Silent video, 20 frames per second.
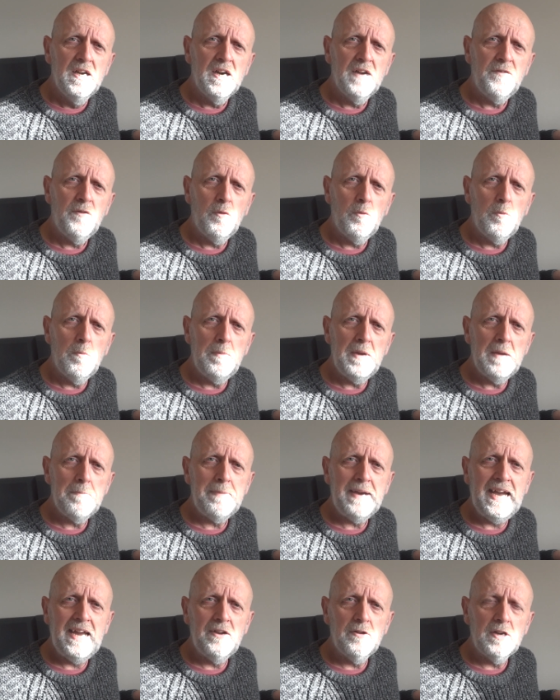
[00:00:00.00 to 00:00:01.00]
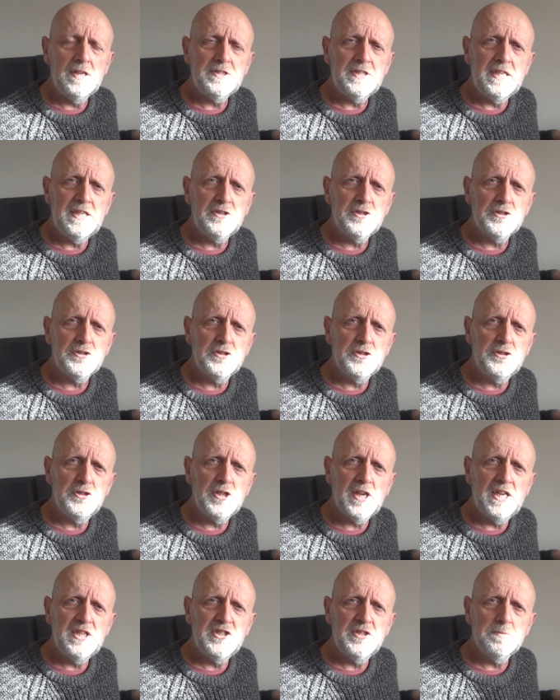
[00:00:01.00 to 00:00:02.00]
I thought it would be a bad idea just to
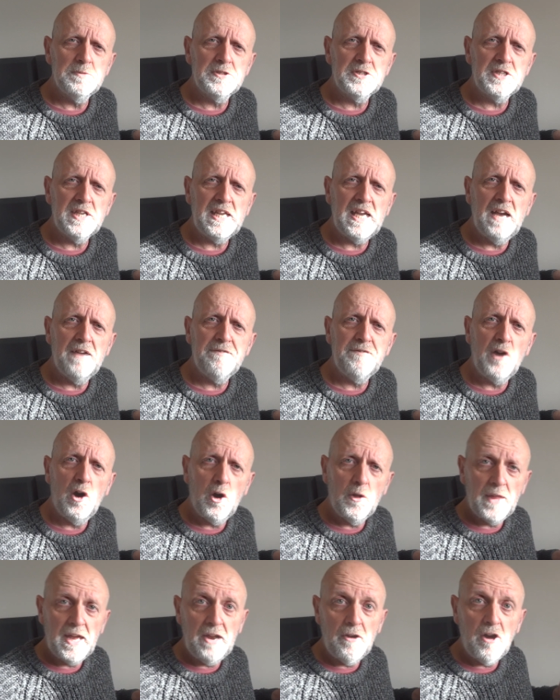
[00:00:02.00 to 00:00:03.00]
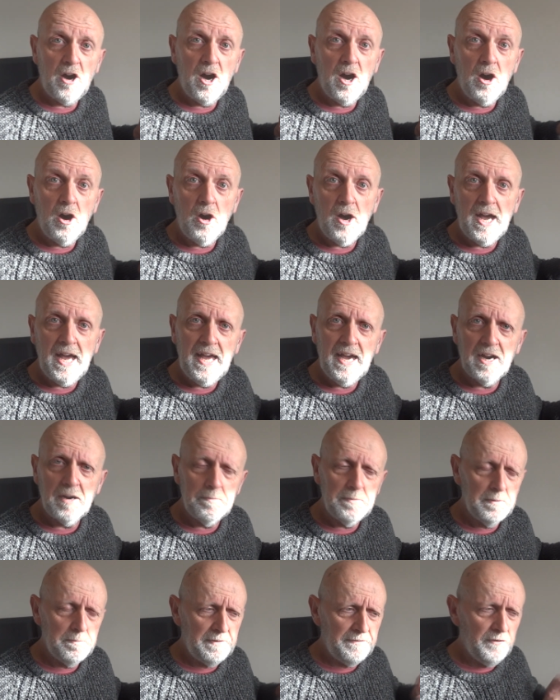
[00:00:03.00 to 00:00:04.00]
change them and see how far they are
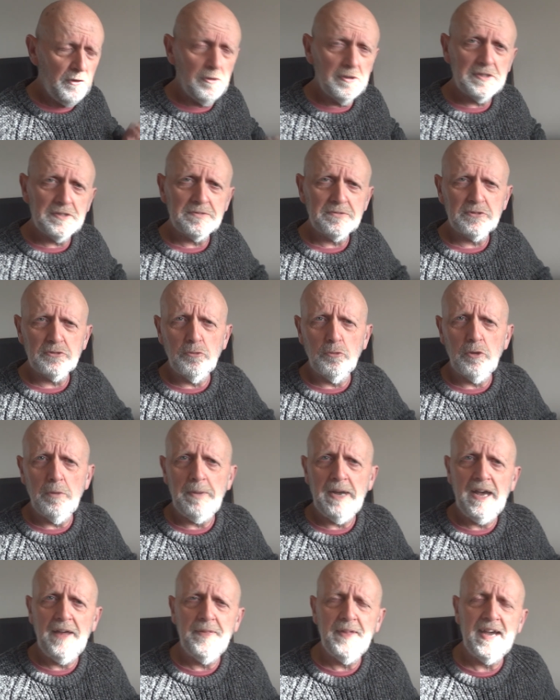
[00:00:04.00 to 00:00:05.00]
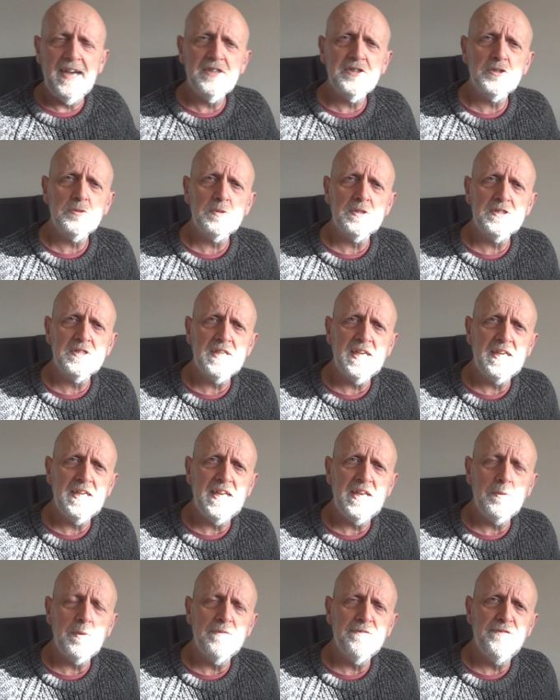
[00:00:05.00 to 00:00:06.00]
out. But before I talk about that, I just want to
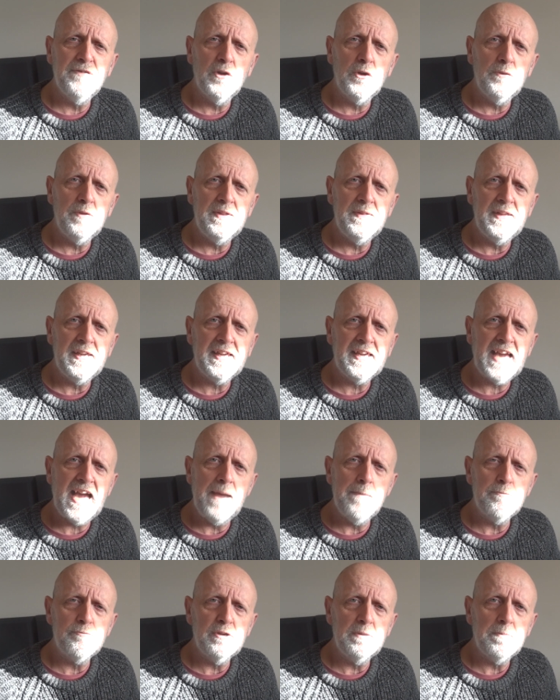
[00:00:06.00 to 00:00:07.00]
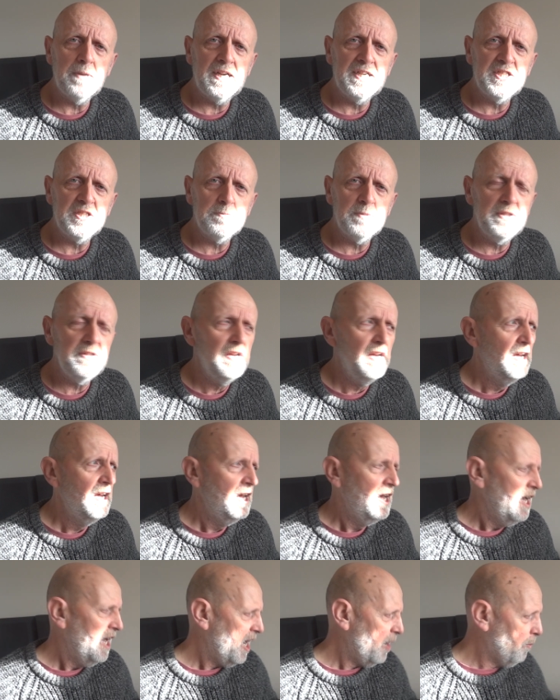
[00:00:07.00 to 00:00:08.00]
say anyone following the cap replacement,
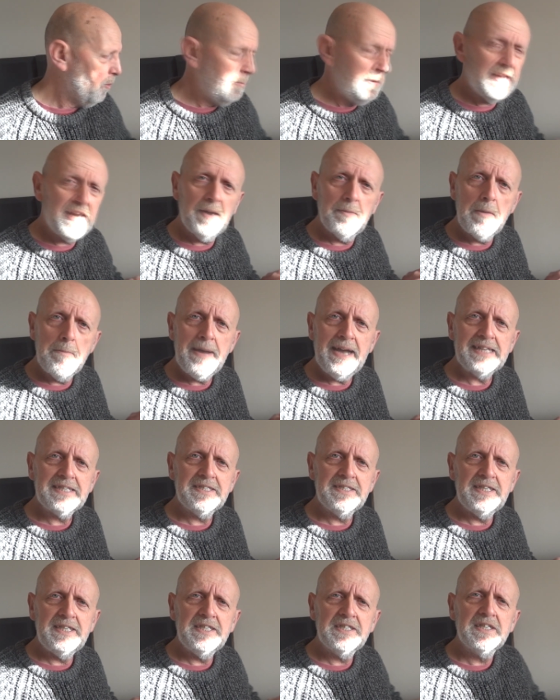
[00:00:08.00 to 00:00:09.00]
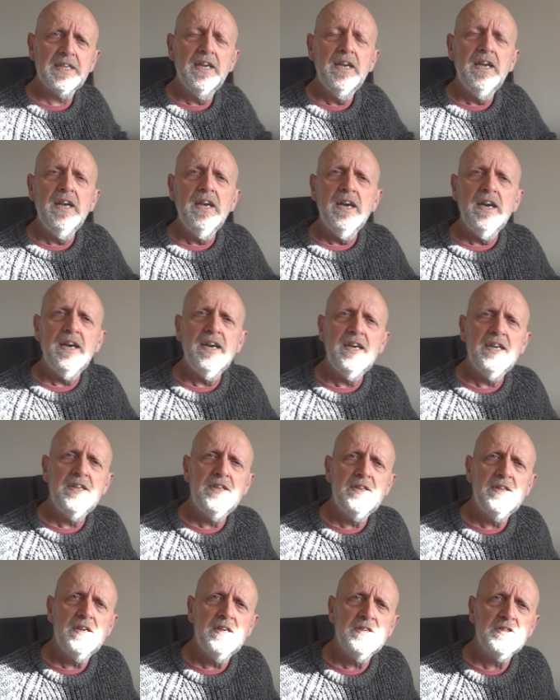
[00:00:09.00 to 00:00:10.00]
I will be coming back to this
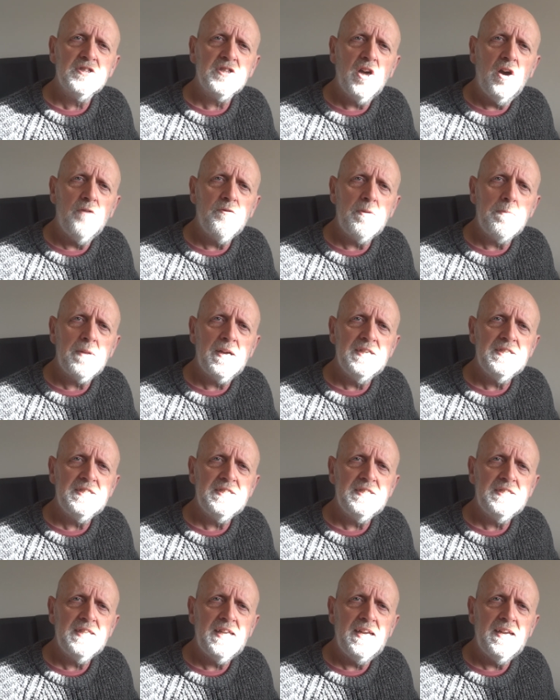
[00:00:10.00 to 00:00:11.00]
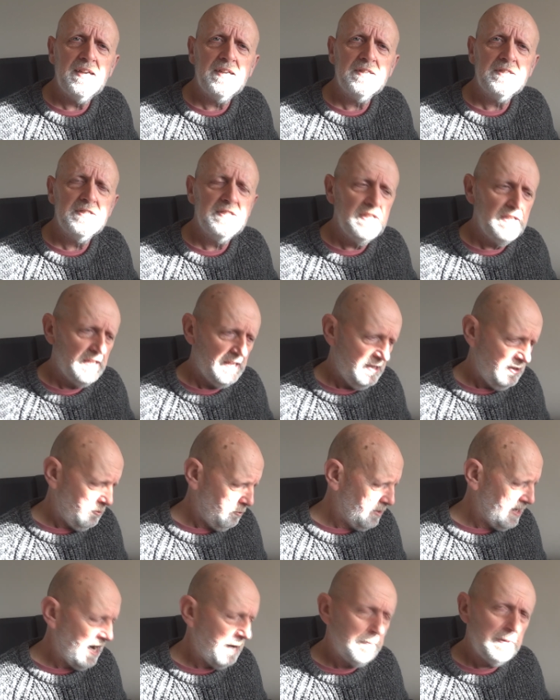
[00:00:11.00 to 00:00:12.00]
and uh, start replacing that uh,
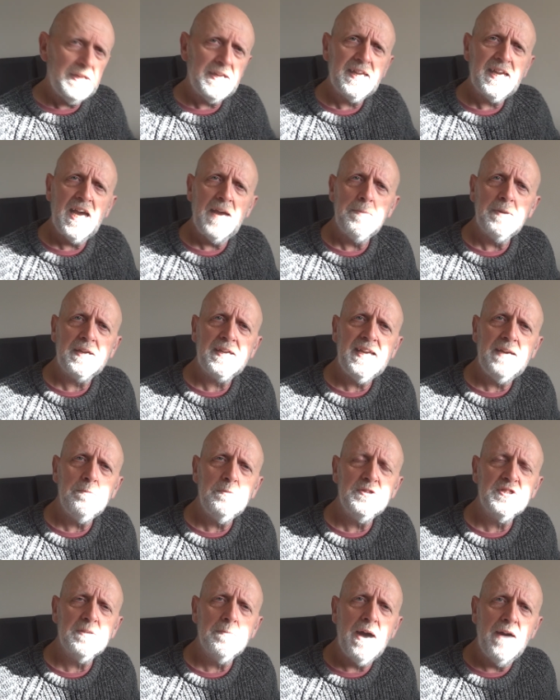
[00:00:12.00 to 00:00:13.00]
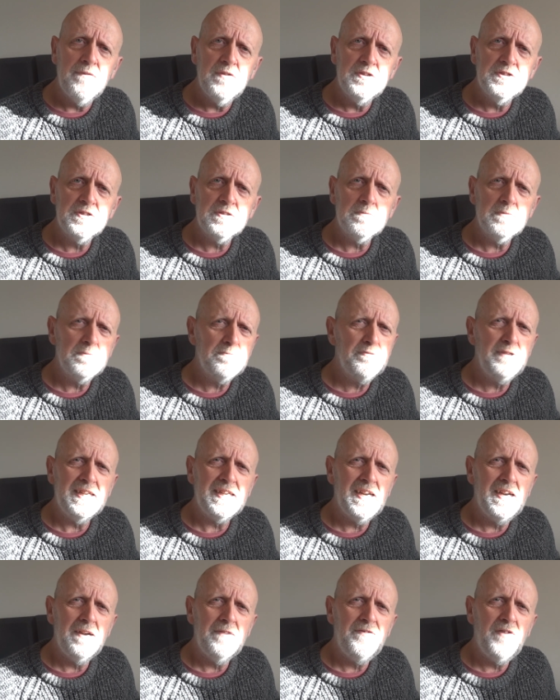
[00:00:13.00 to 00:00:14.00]
little coupling cap again with some others. I'm going to
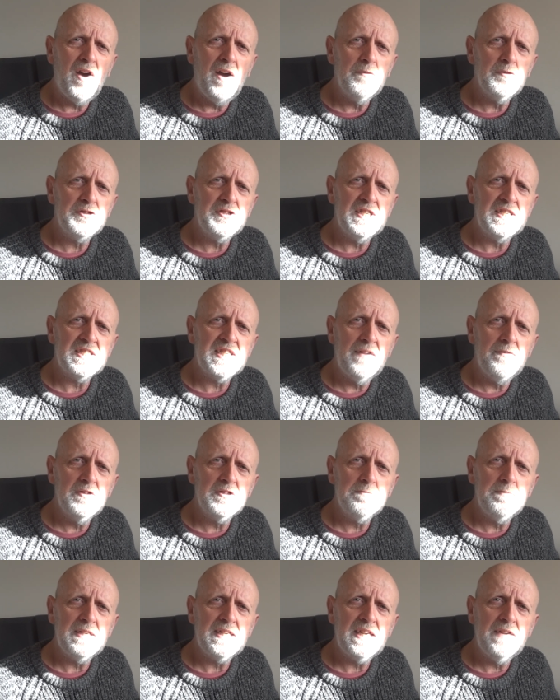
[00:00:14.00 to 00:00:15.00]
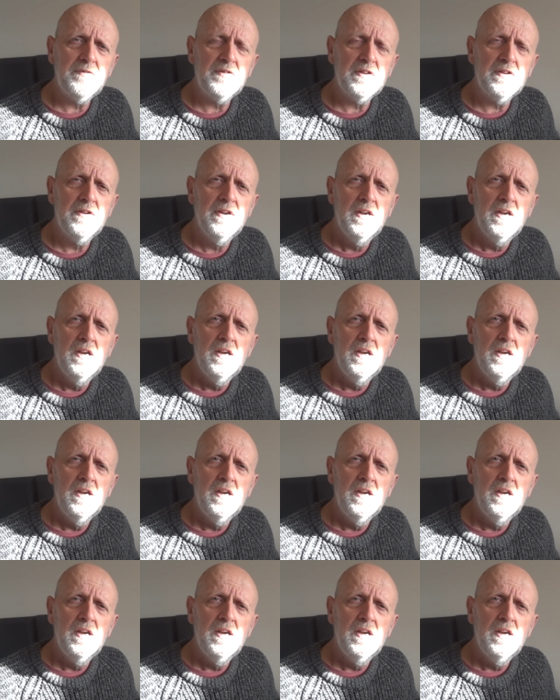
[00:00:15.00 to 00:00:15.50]
pick out five or six others, been given a